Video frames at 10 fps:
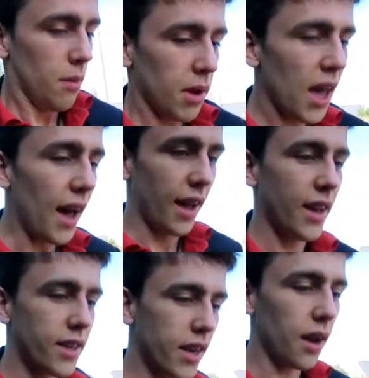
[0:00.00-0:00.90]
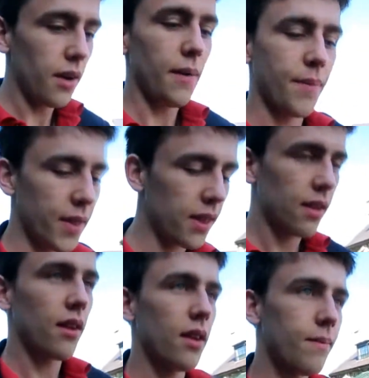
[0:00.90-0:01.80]
But yeah, so,
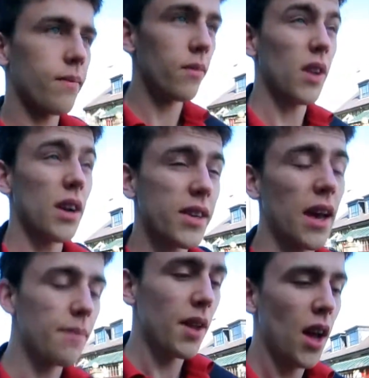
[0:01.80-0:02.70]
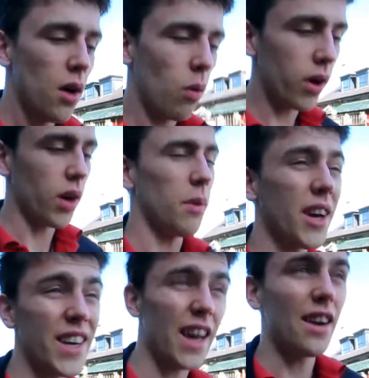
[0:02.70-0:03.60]
like I say, walking up, we're going to get